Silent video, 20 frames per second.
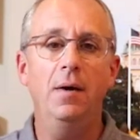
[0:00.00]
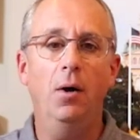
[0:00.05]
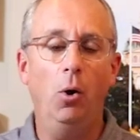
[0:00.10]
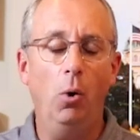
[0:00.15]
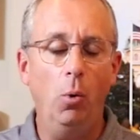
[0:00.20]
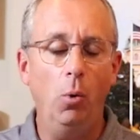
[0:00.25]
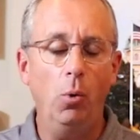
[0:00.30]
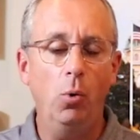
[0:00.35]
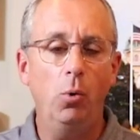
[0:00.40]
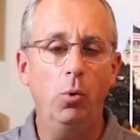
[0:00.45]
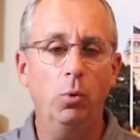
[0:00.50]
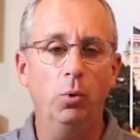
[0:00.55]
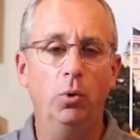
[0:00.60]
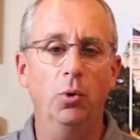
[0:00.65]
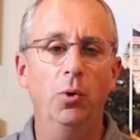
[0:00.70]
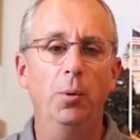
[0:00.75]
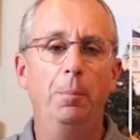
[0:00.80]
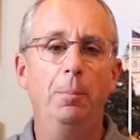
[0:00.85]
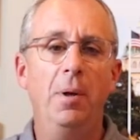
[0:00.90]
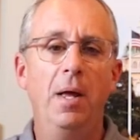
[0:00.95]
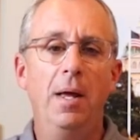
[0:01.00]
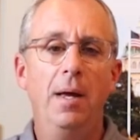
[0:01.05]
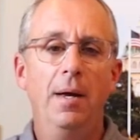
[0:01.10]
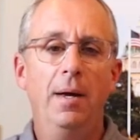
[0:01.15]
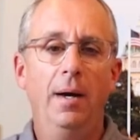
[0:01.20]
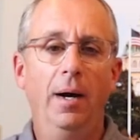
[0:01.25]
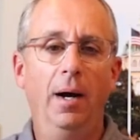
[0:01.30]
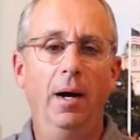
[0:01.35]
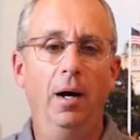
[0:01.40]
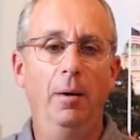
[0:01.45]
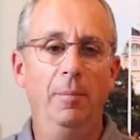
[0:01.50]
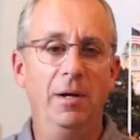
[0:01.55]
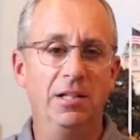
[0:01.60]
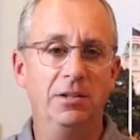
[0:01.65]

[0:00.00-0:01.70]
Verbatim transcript: the whole group um,